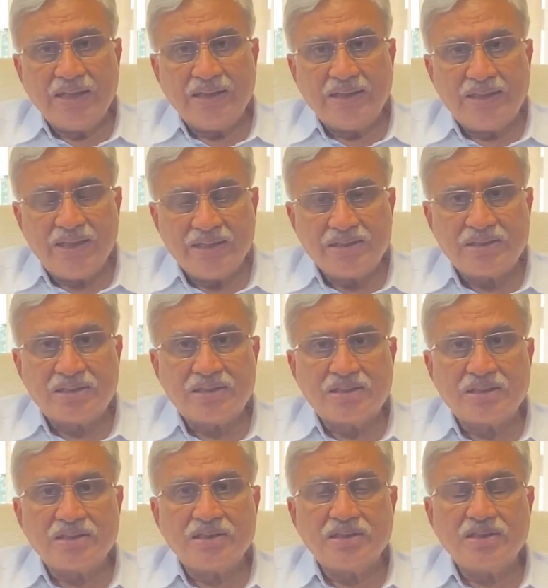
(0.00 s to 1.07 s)

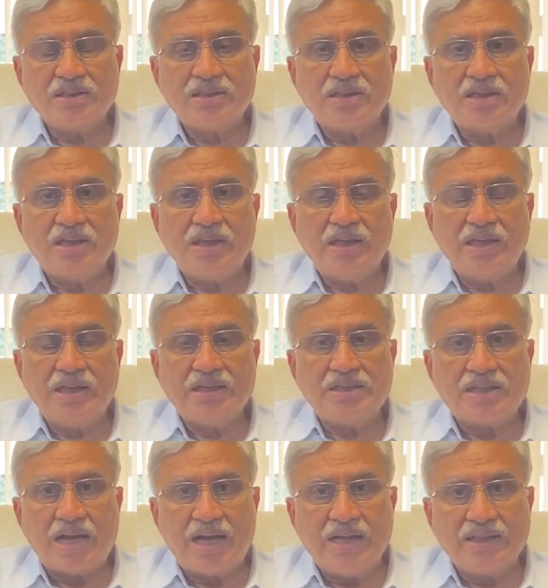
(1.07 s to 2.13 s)
This
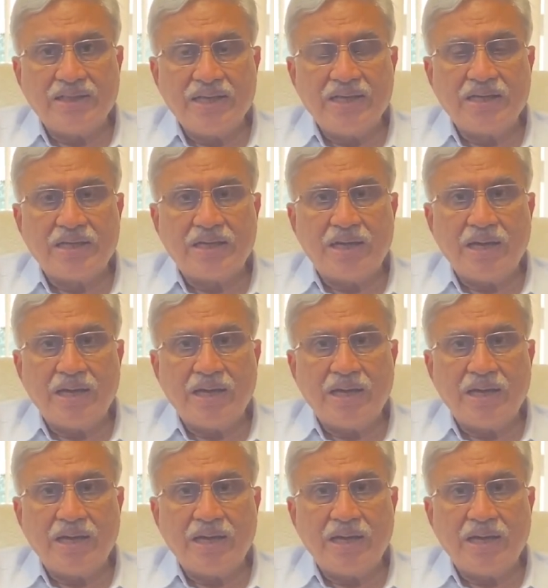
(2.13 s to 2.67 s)
is, I think,